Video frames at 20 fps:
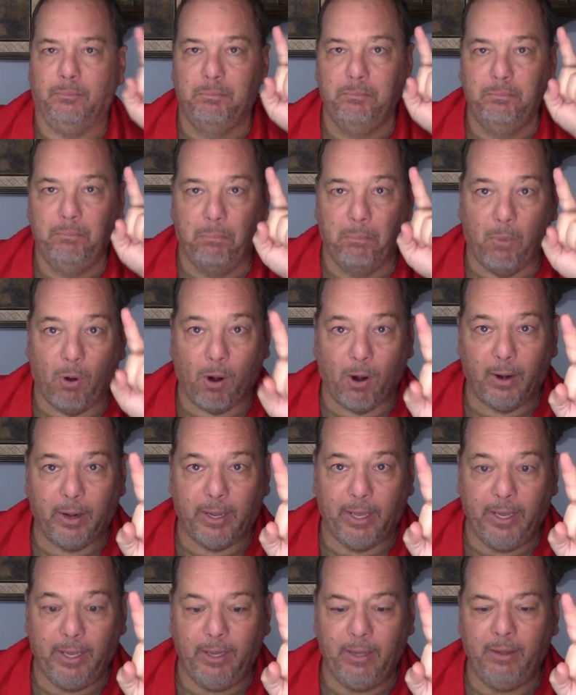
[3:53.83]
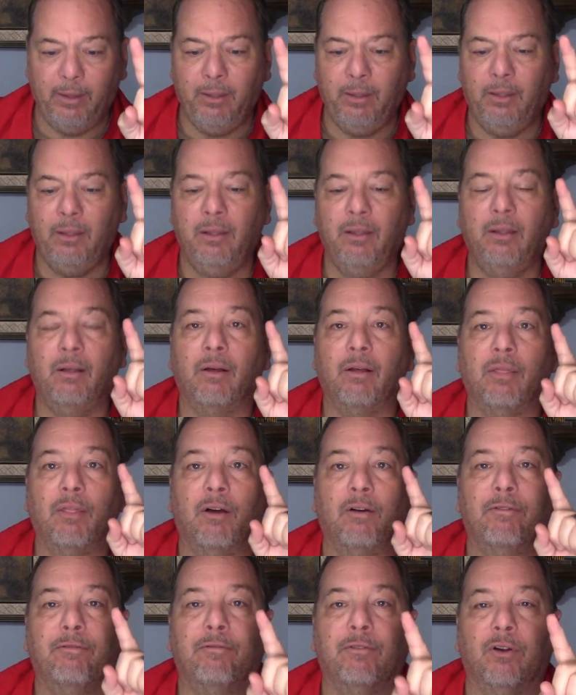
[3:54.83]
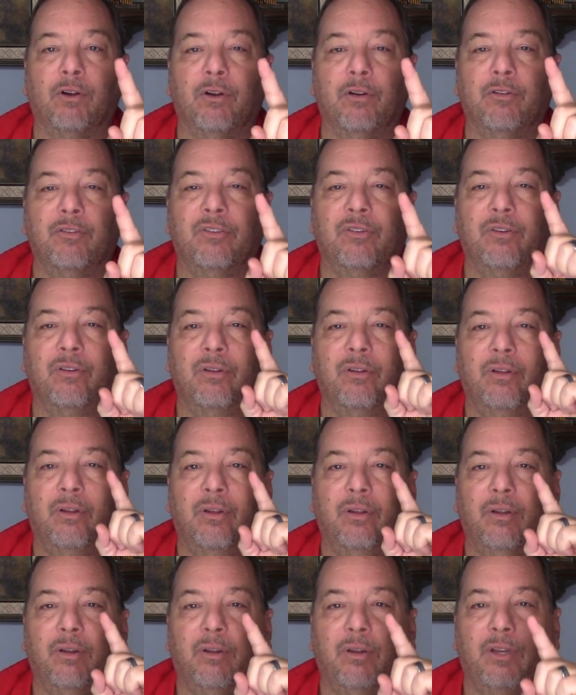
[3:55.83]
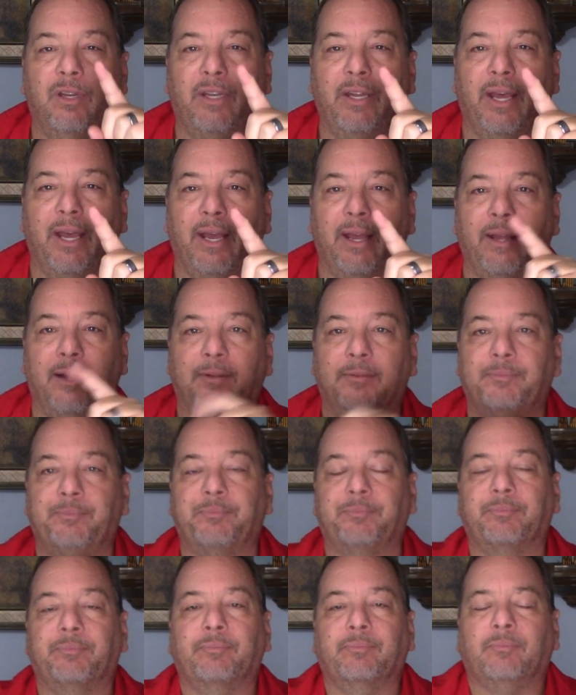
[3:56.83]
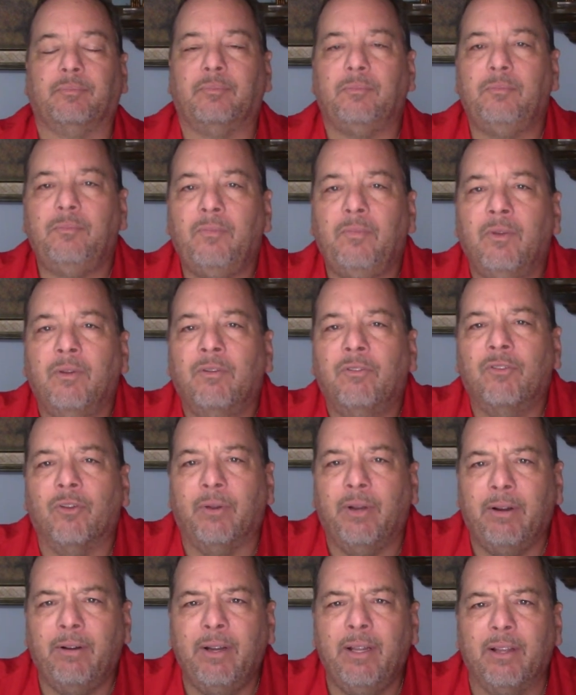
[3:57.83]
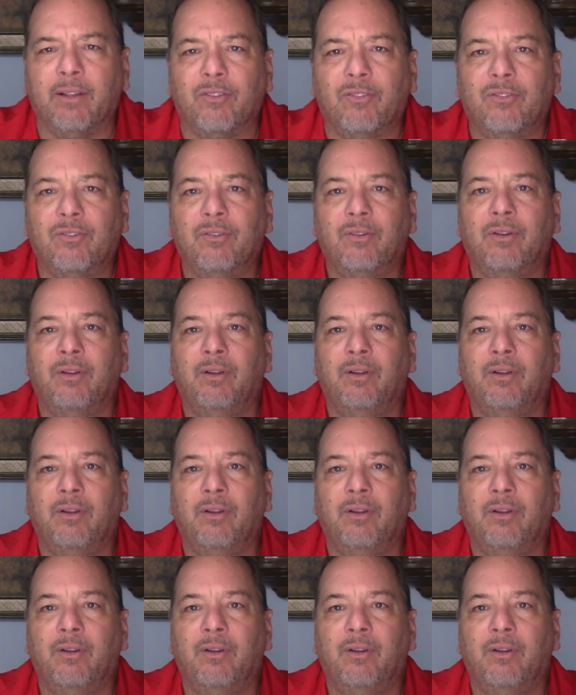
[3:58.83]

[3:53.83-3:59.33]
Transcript: marking the first day. So here it is.